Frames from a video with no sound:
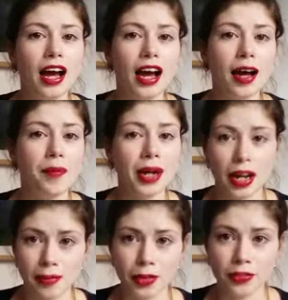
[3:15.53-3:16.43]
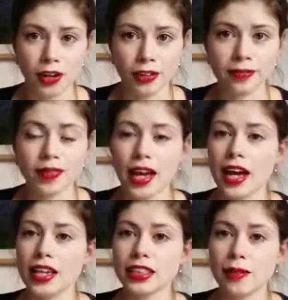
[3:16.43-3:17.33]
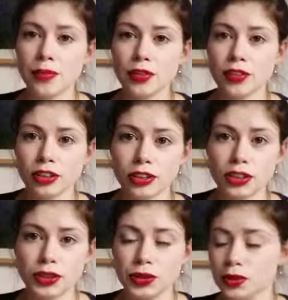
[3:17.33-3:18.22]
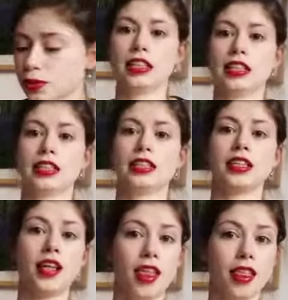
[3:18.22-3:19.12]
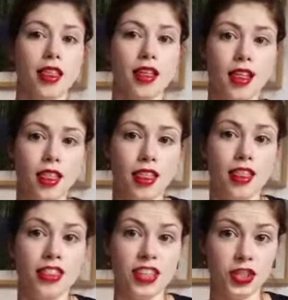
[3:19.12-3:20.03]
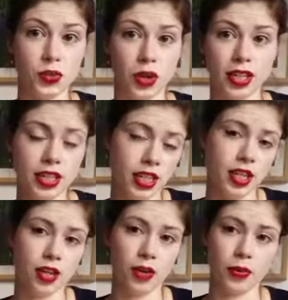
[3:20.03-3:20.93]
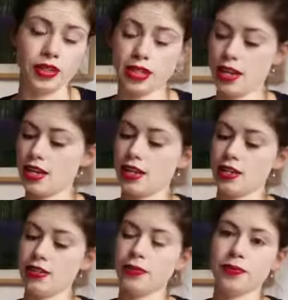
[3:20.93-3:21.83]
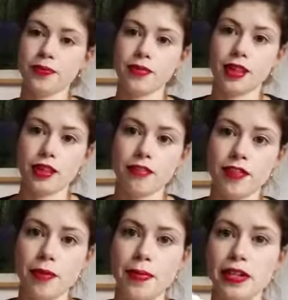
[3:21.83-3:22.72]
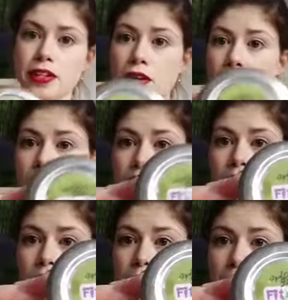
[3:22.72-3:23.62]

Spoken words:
But I moved on, and I moved on to this one, which is the Fit Pit deodorant.